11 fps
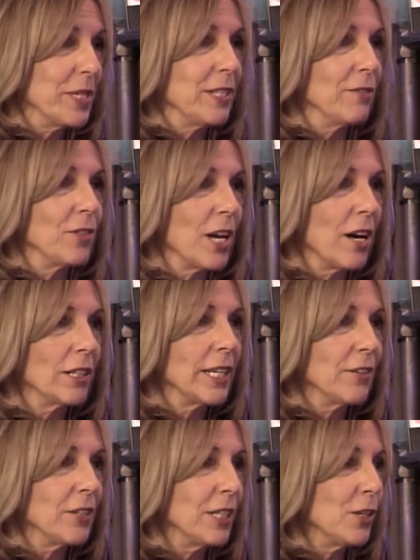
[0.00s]
footprint of
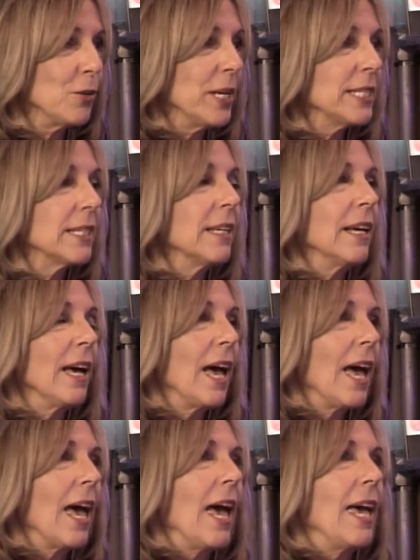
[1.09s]
childcare in the US.
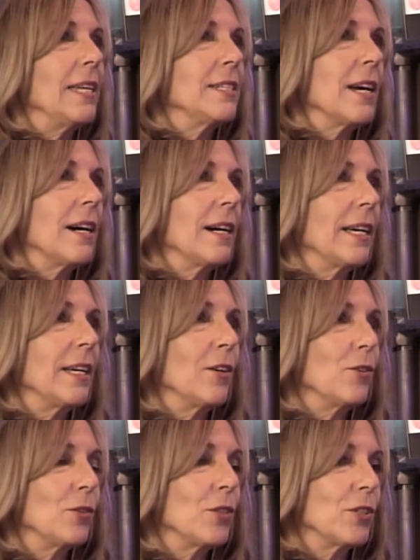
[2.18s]
And I
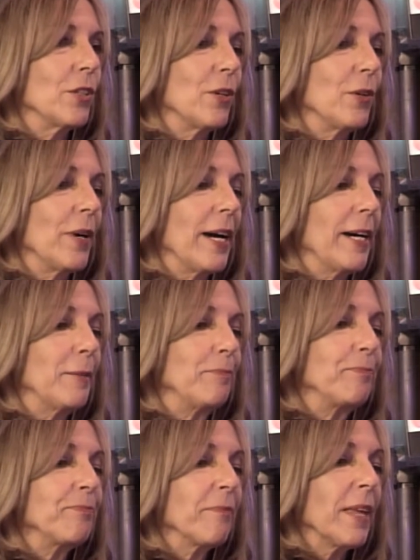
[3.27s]
also
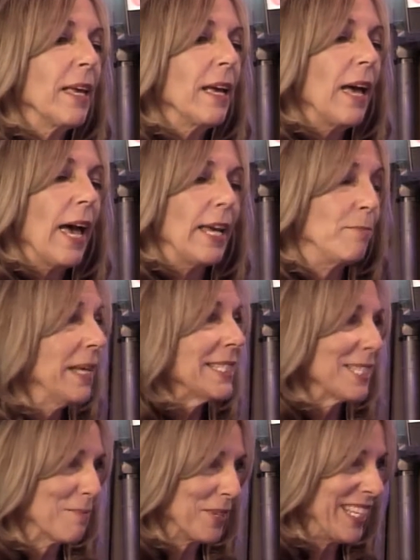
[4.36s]
um, had met
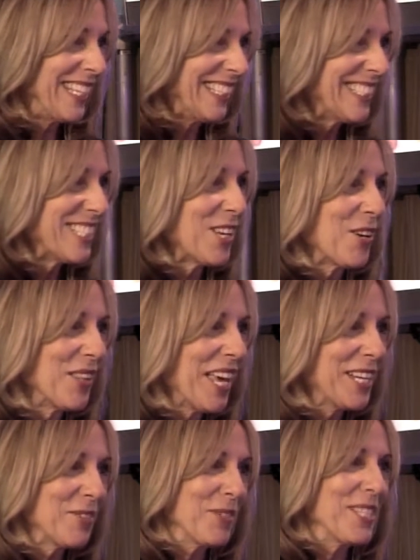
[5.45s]
somebody, so
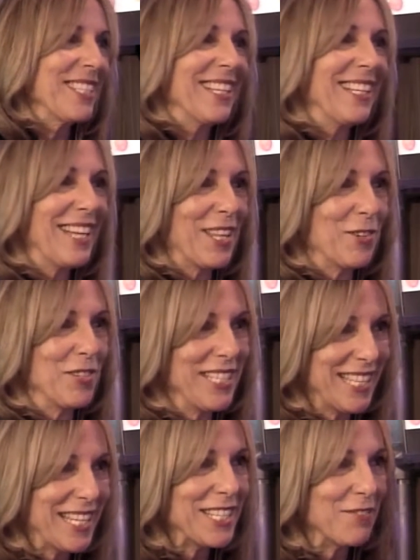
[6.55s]
that was another
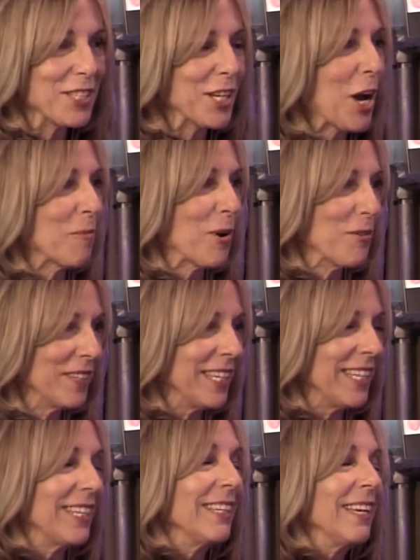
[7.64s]
incentive to come over
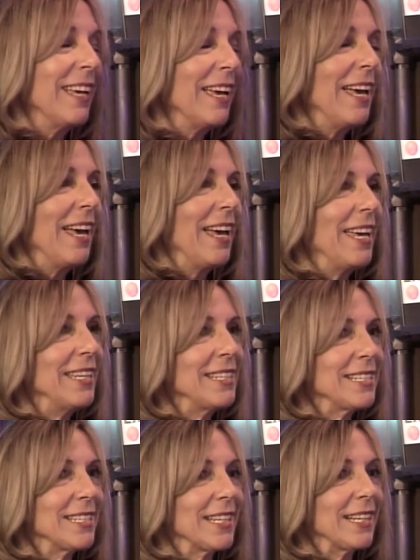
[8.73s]
here.
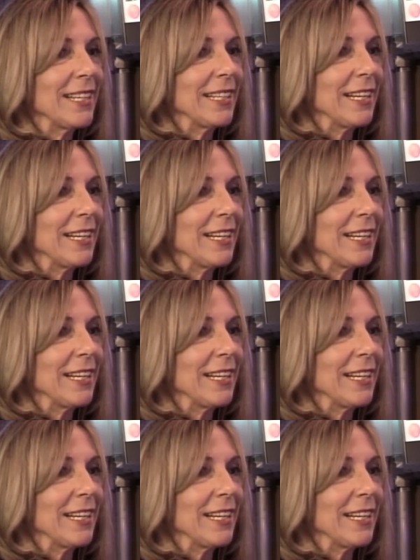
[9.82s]
And